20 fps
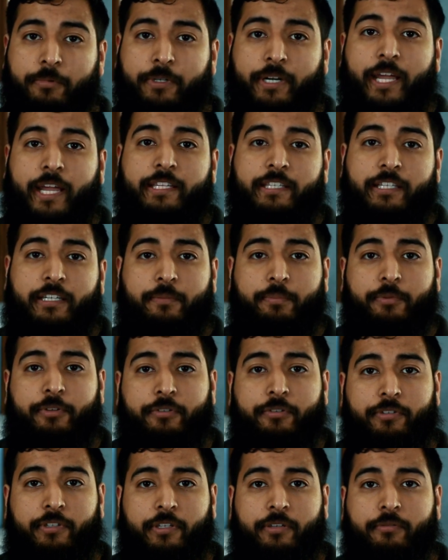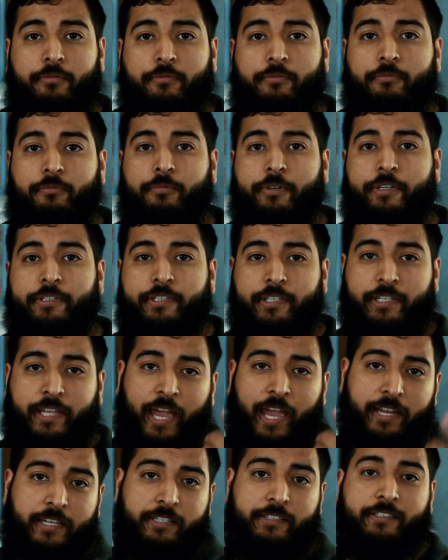what I ended up using was the
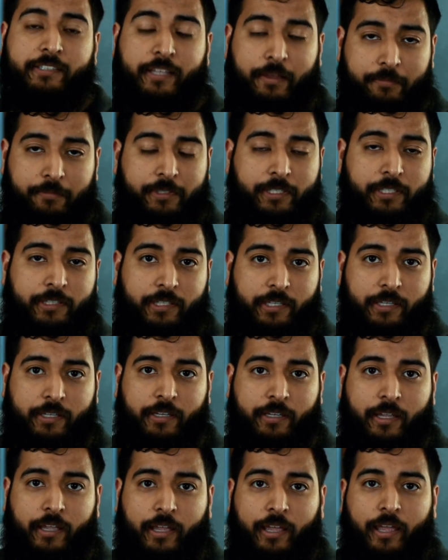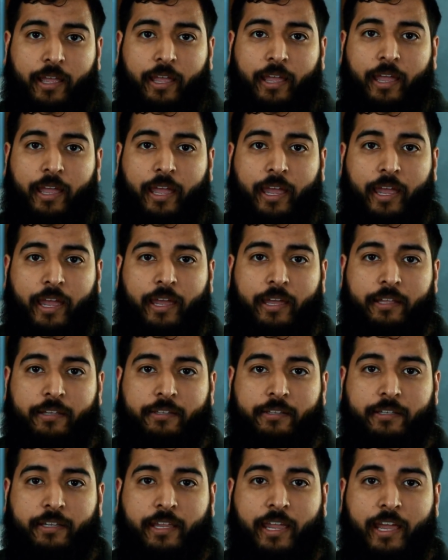Canon 70D
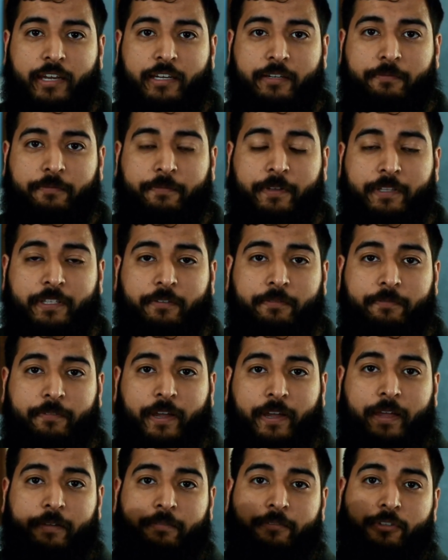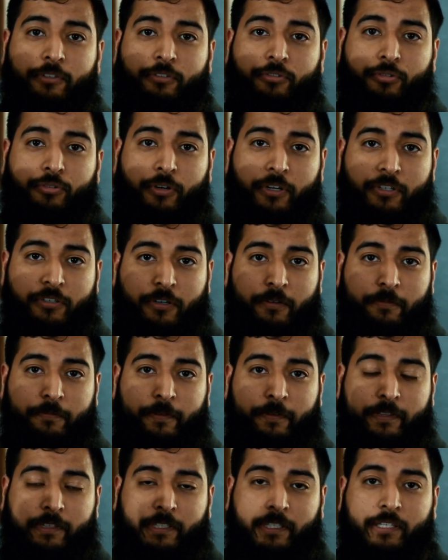and the Canon 55 to
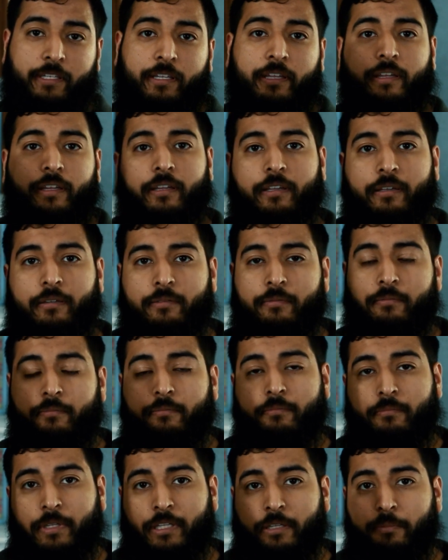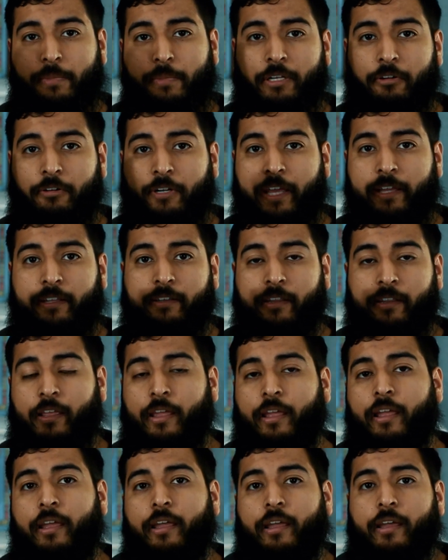250 millimeter length.
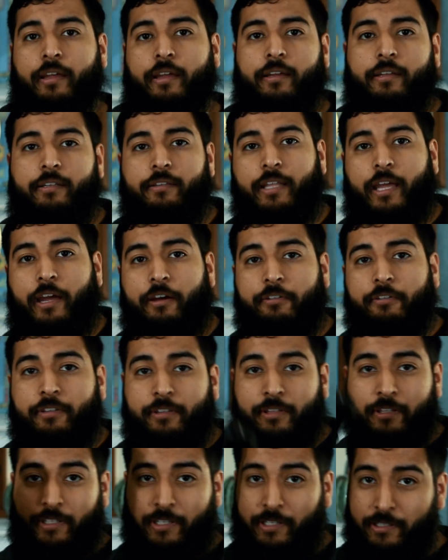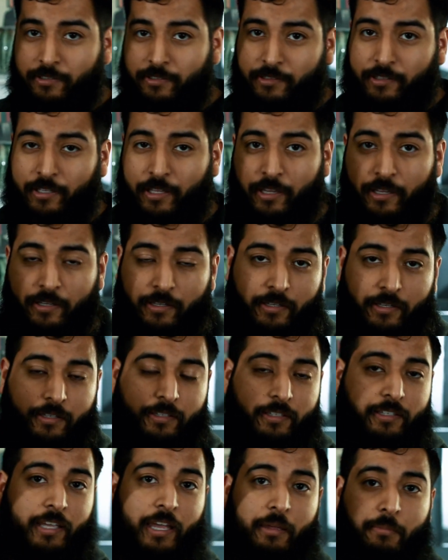Now, this thing
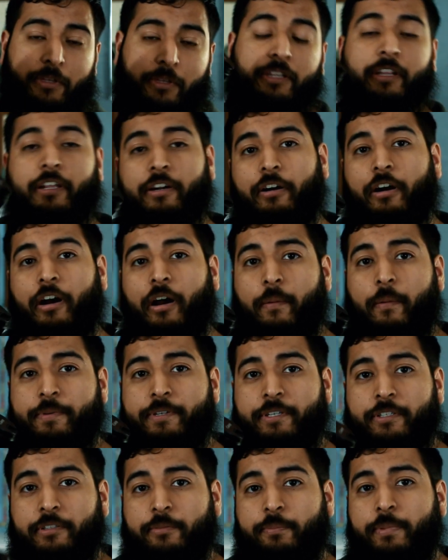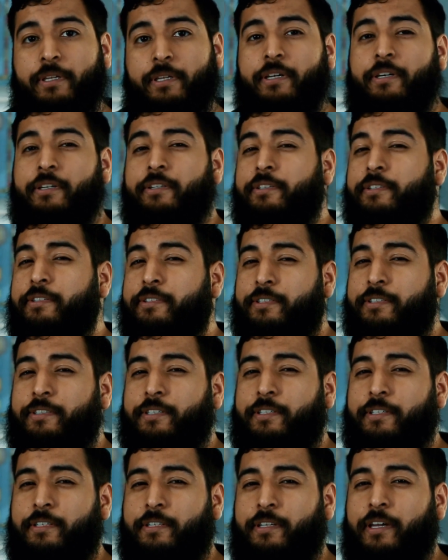gave me a lot of options
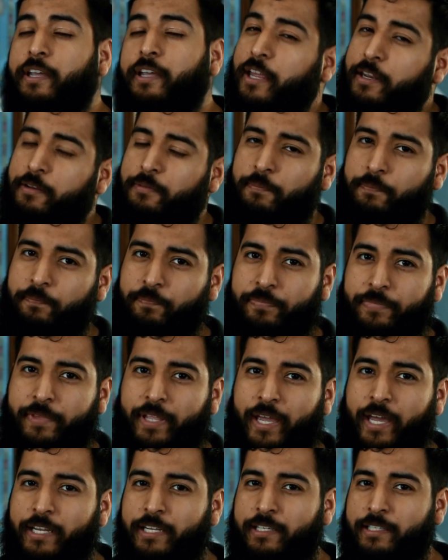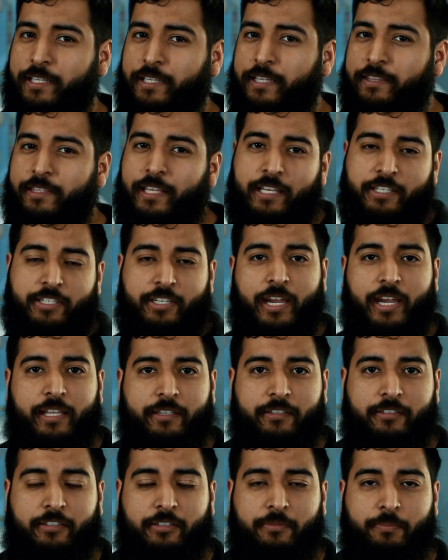because, again, I didn't get that
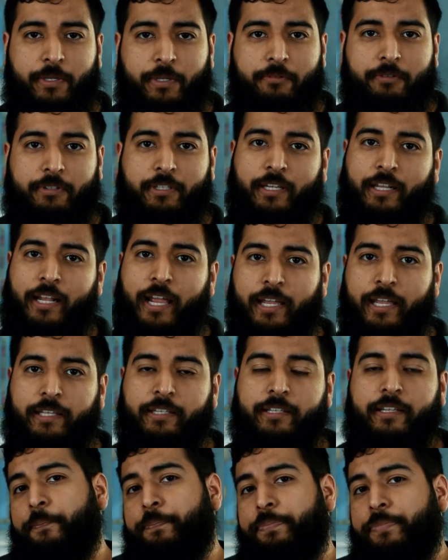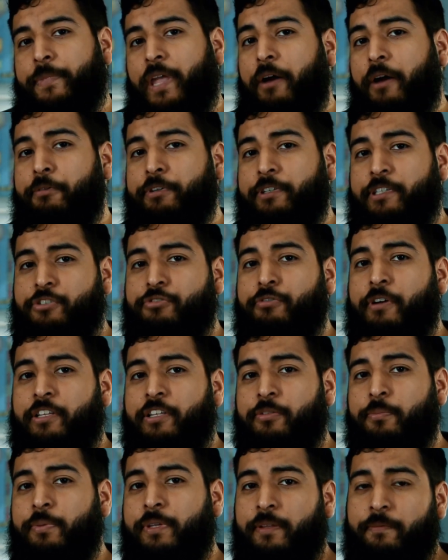chance to speak with the client. I wasn't
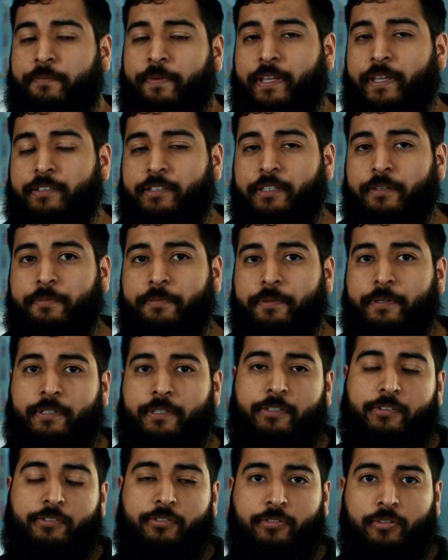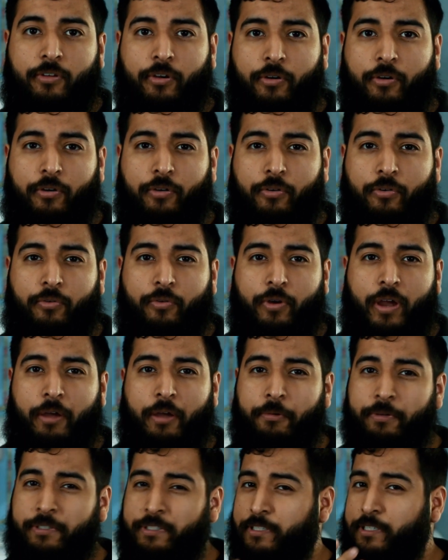trying to be invasive, so
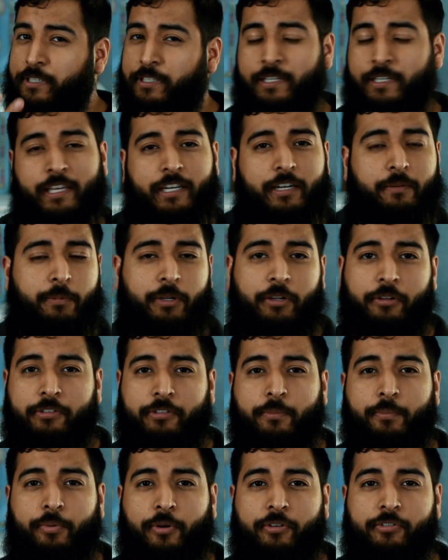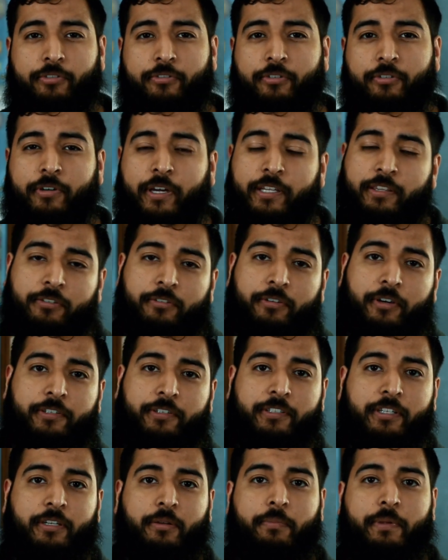I wasn't going to get up close and personal. I knew I
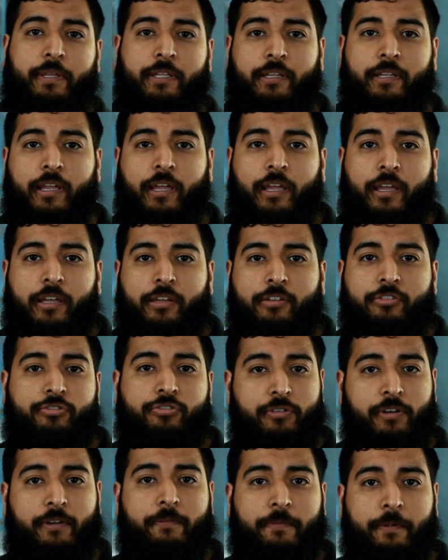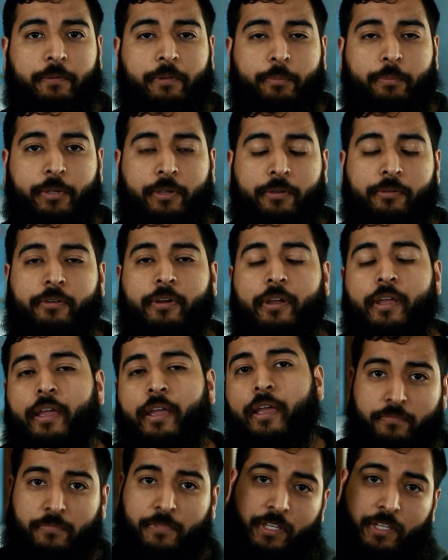was going to be shooting from the pew.
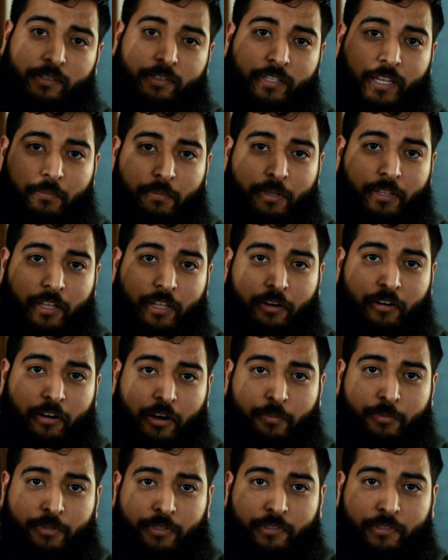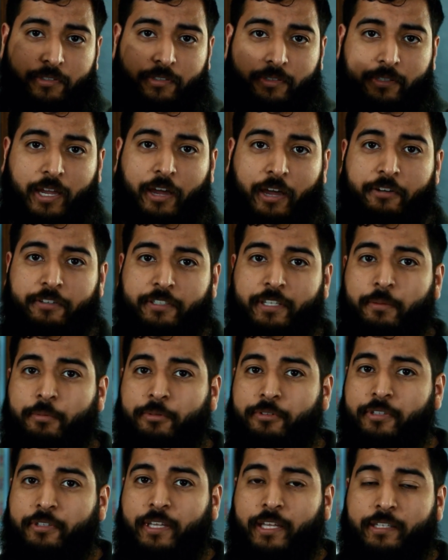This gave me a lot of options. I was
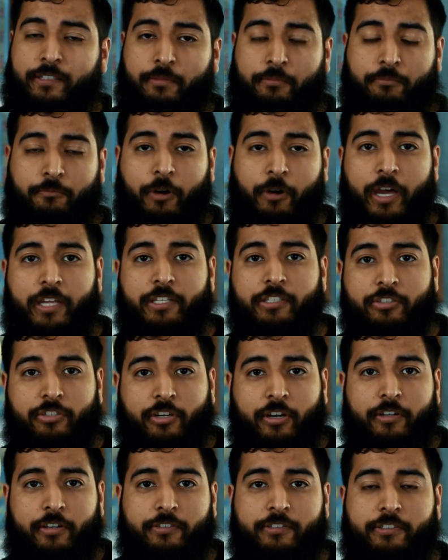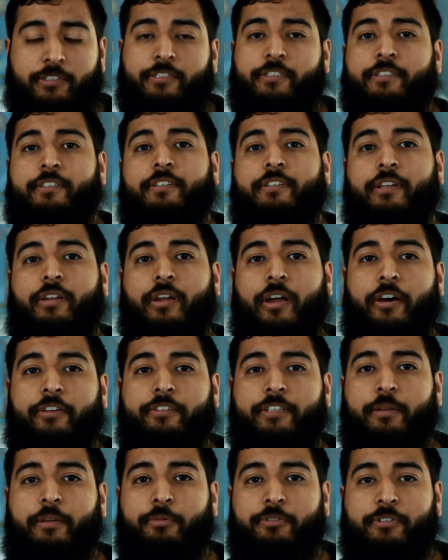able to get some wide shots. I
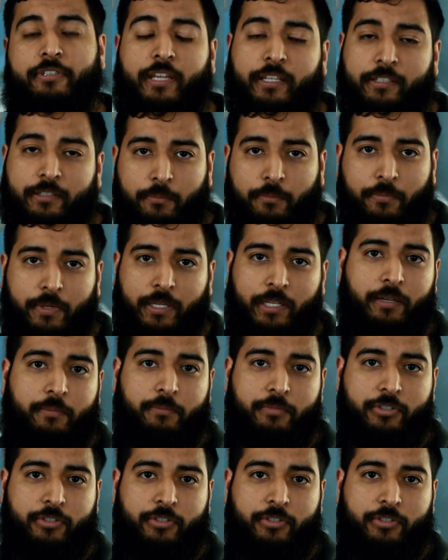was able to get some medium